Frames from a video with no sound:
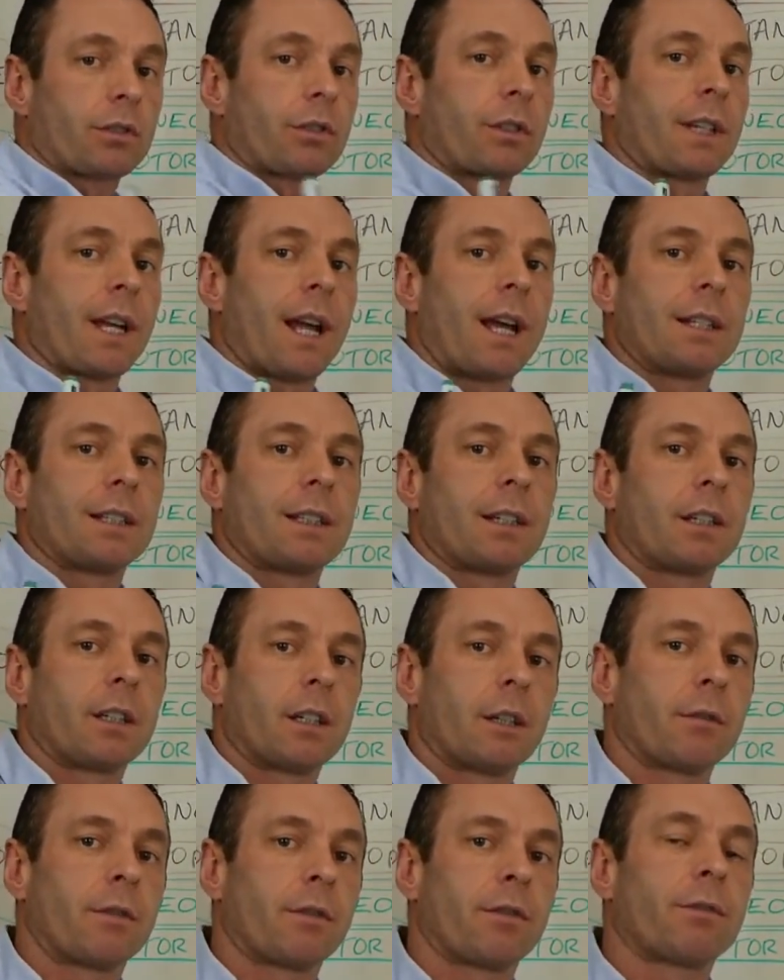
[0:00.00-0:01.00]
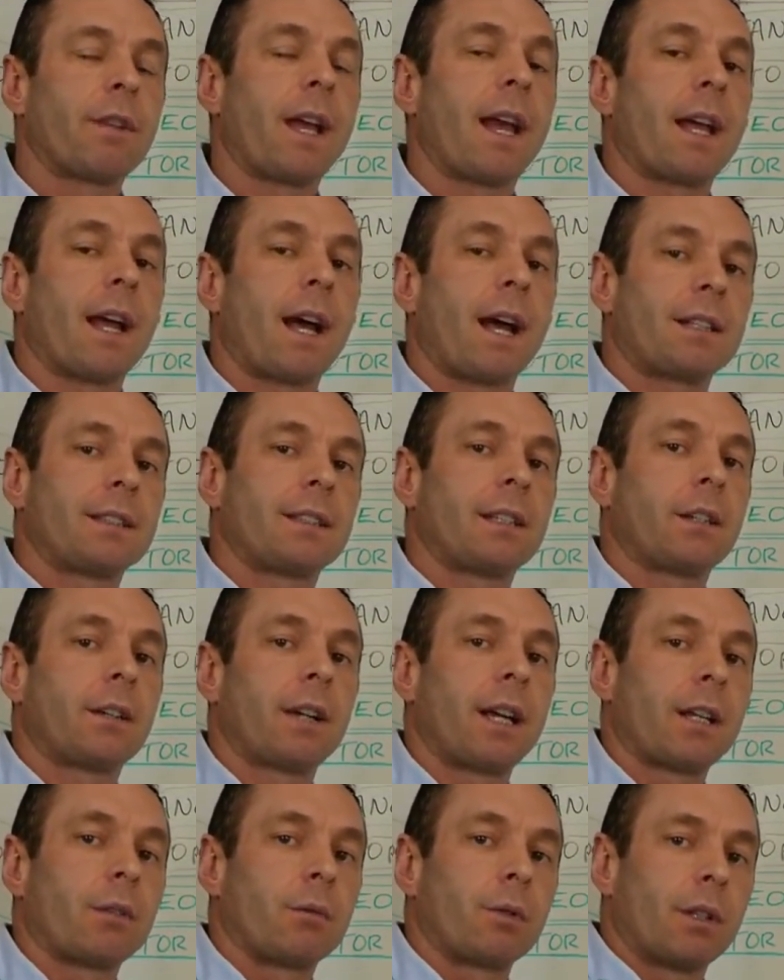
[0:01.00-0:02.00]
So the anterior
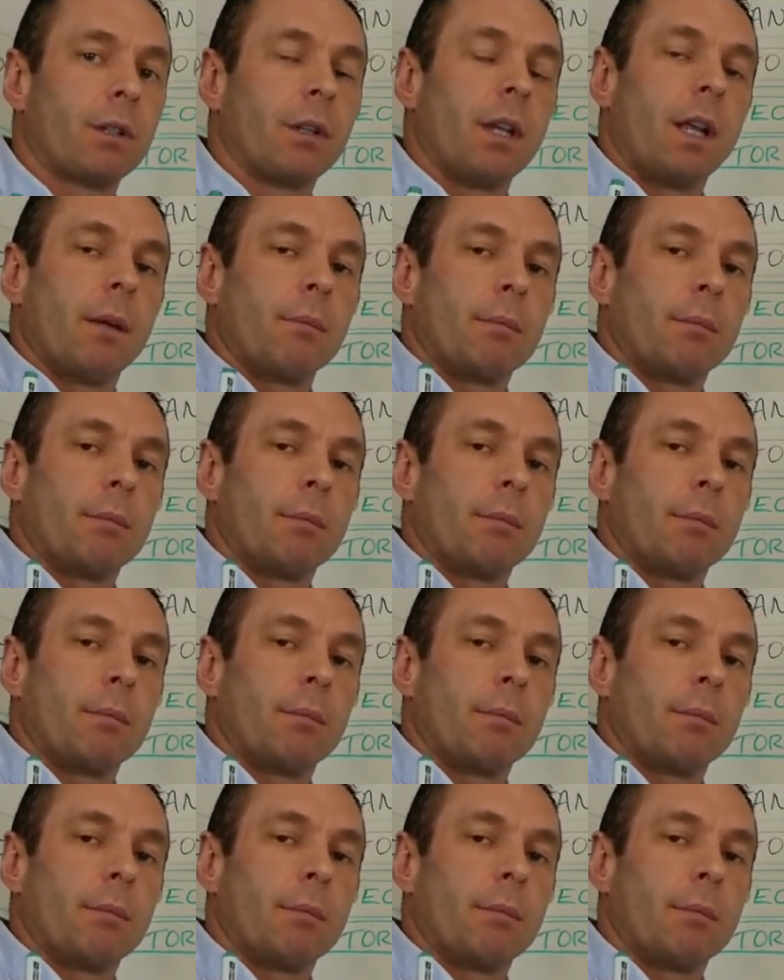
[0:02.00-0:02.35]
head will